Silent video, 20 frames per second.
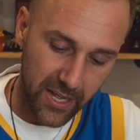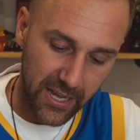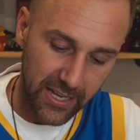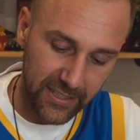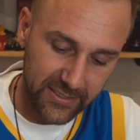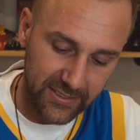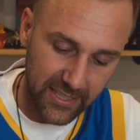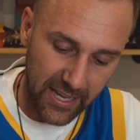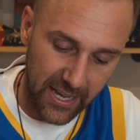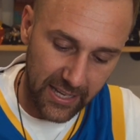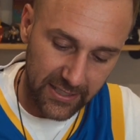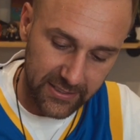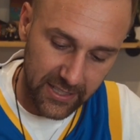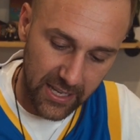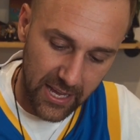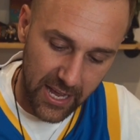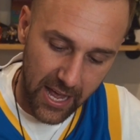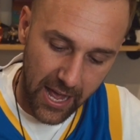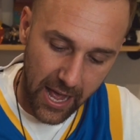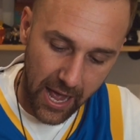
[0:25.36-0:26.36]
It
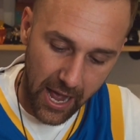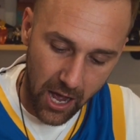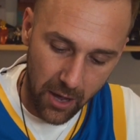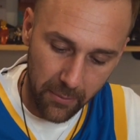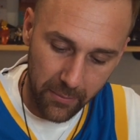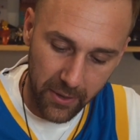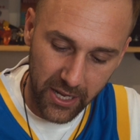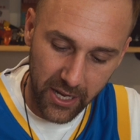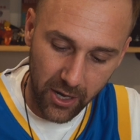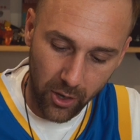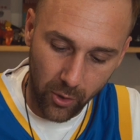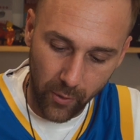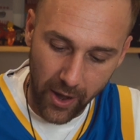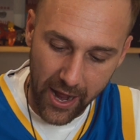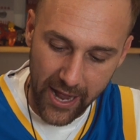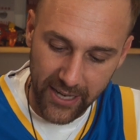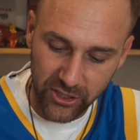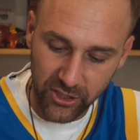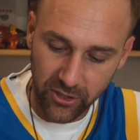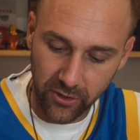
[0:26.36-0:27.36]
says, how many
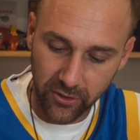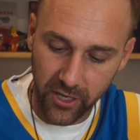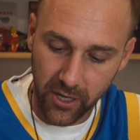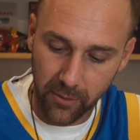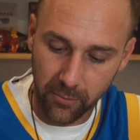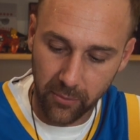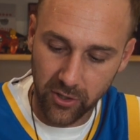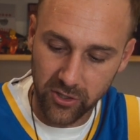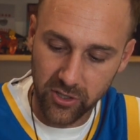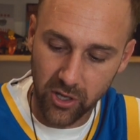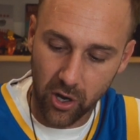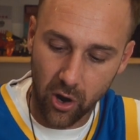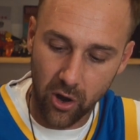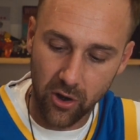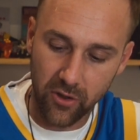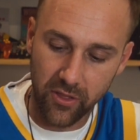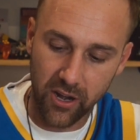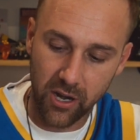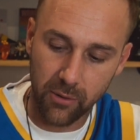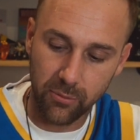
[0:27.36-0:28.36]
irrational numbers
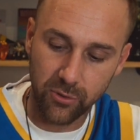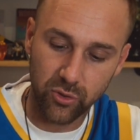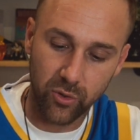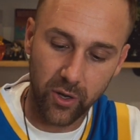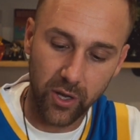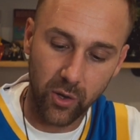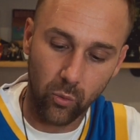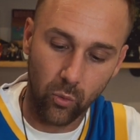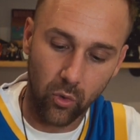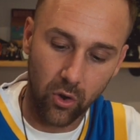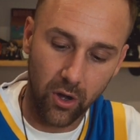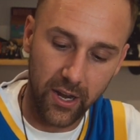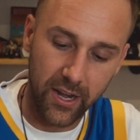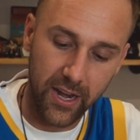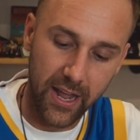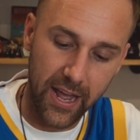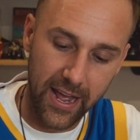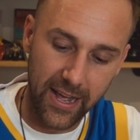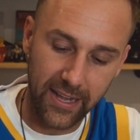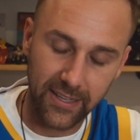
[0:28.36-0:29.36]
are there between
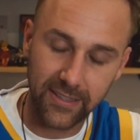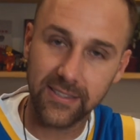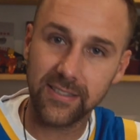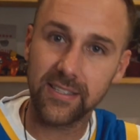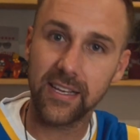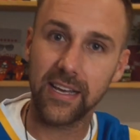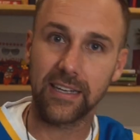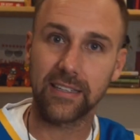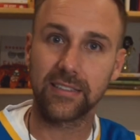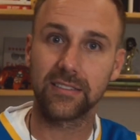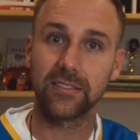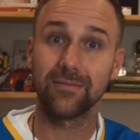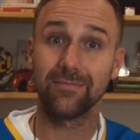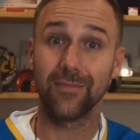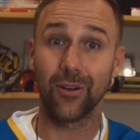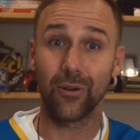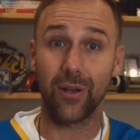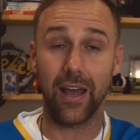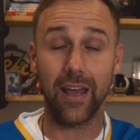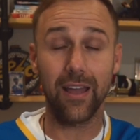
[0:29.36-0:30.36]
1 and 6?
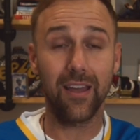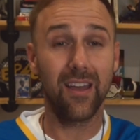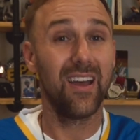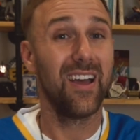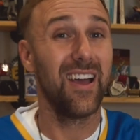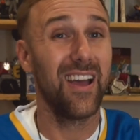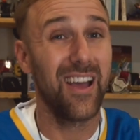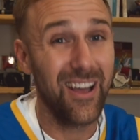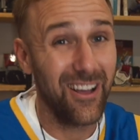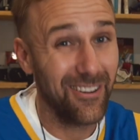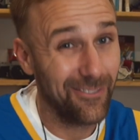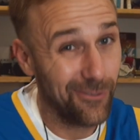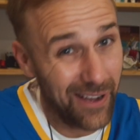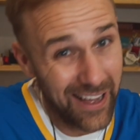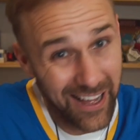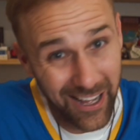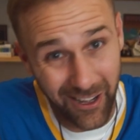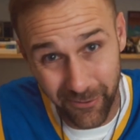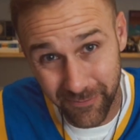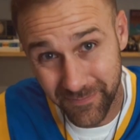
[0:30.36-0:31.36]
Okay?
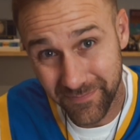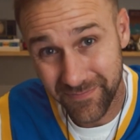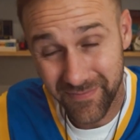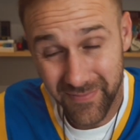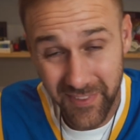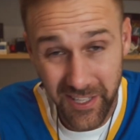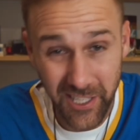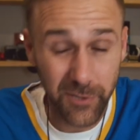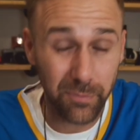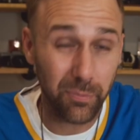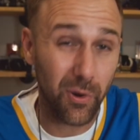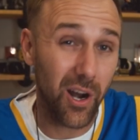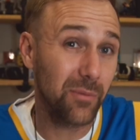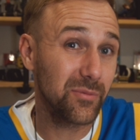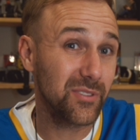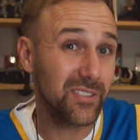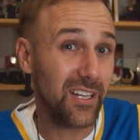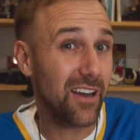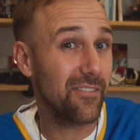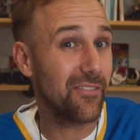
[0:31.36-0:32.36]
Well, this
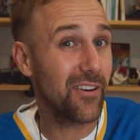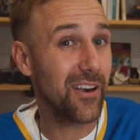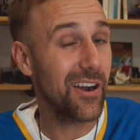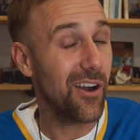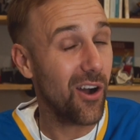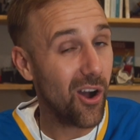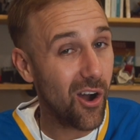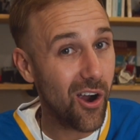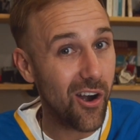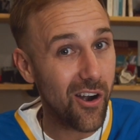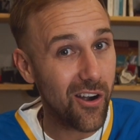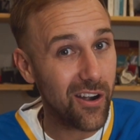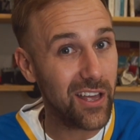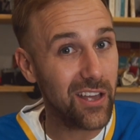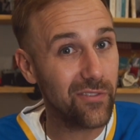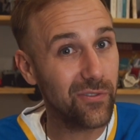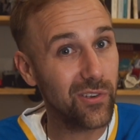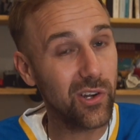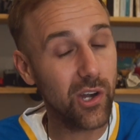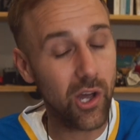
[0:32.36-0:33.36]
problem's not very hard
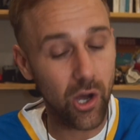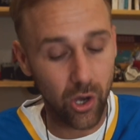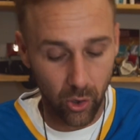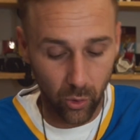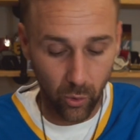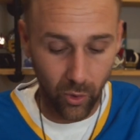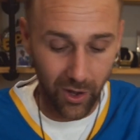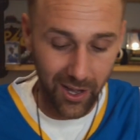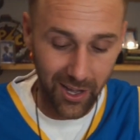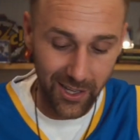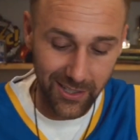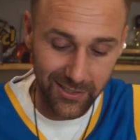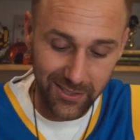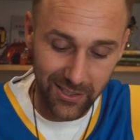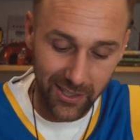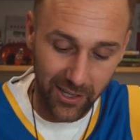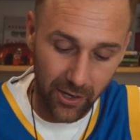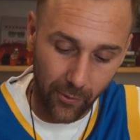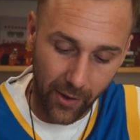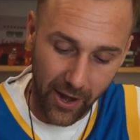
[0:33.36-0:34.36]
if you know
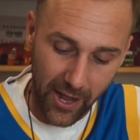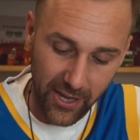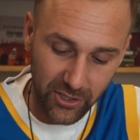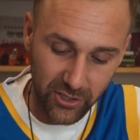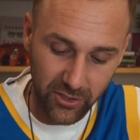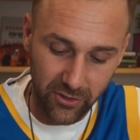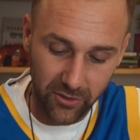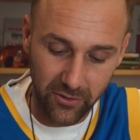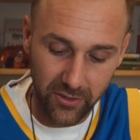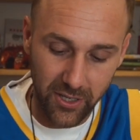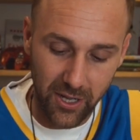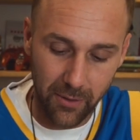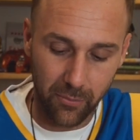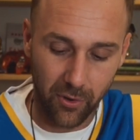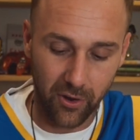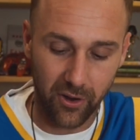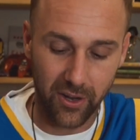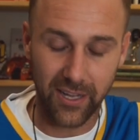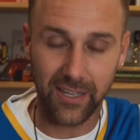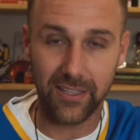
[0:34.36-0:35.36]
what an irrational
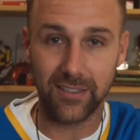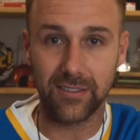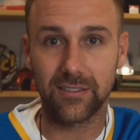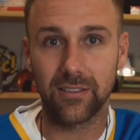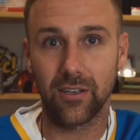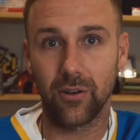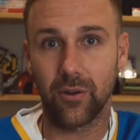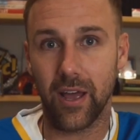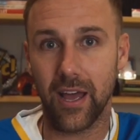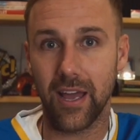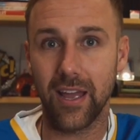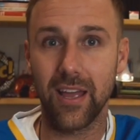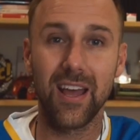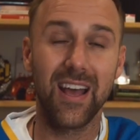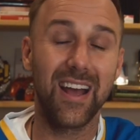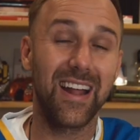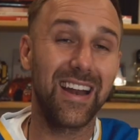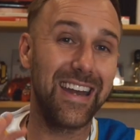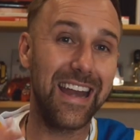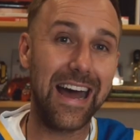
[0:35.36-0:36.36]
number is, okay?
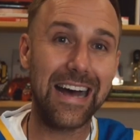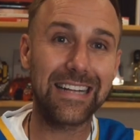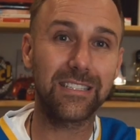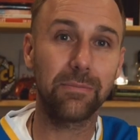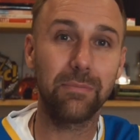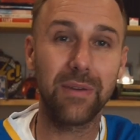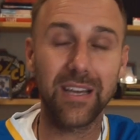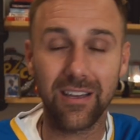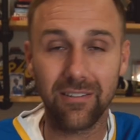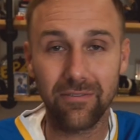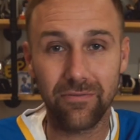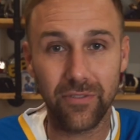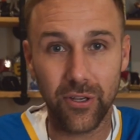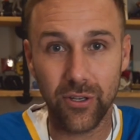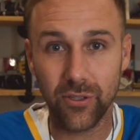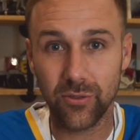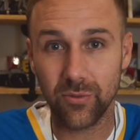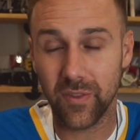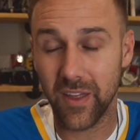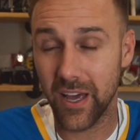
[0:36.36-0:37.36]
Not to be
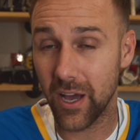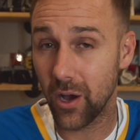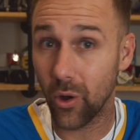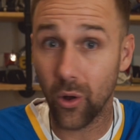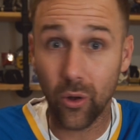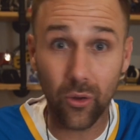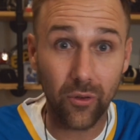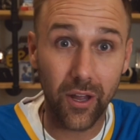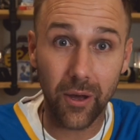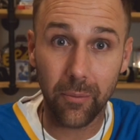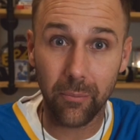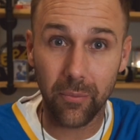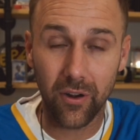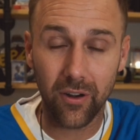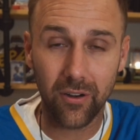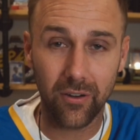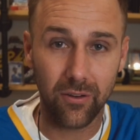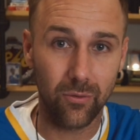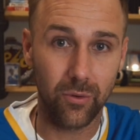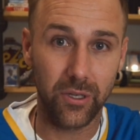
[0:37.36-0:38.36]
confused with a whole
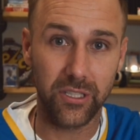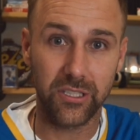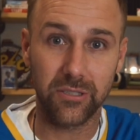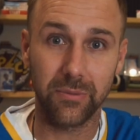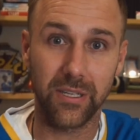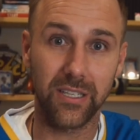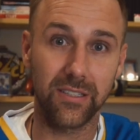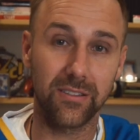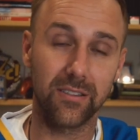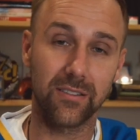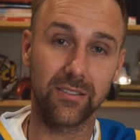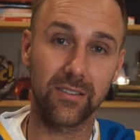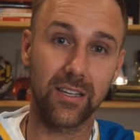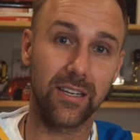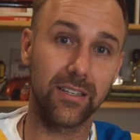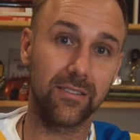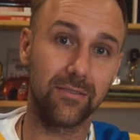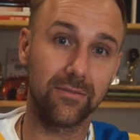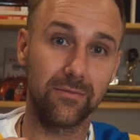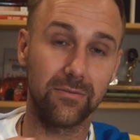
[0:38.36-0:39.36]
number, which means it's
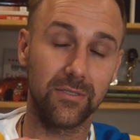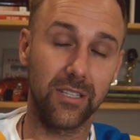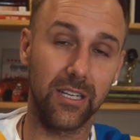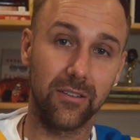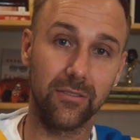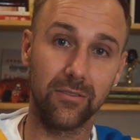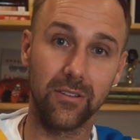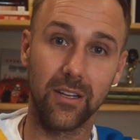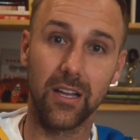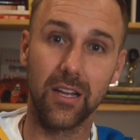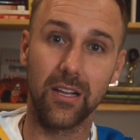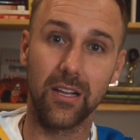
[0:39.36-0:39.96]
like, you know,